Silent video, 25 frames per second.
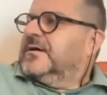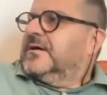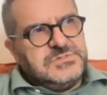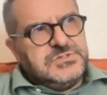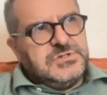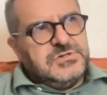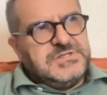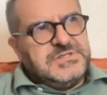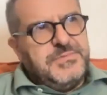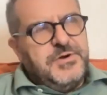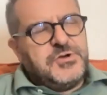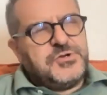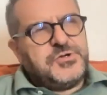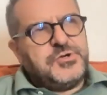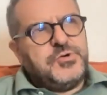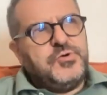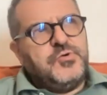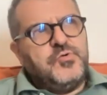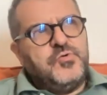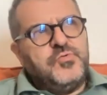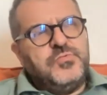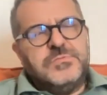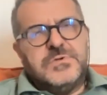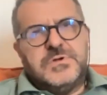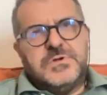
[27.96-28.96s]
talks about
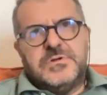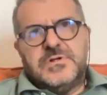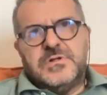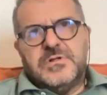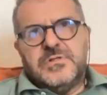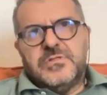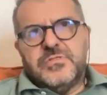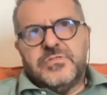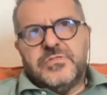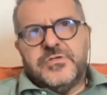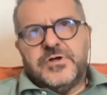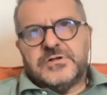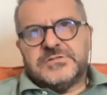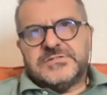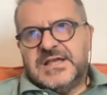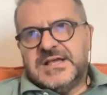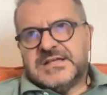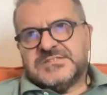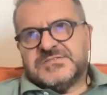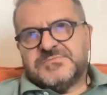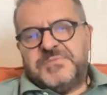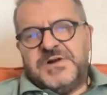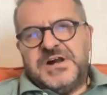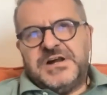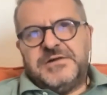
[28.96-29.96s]
two thought
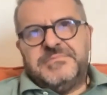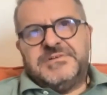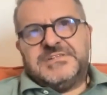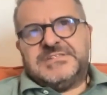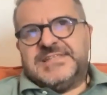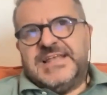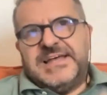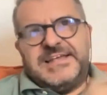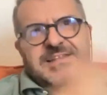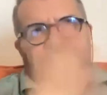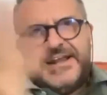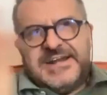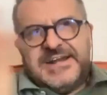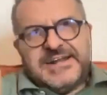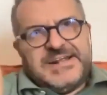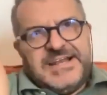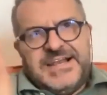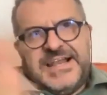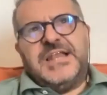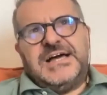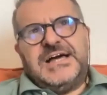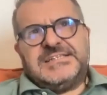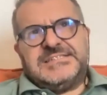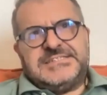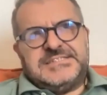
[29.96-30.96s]
experiments that are
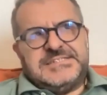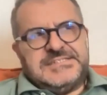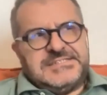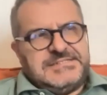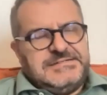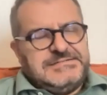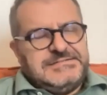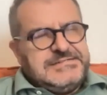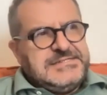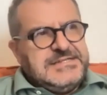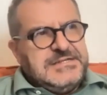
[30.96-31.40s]
classic,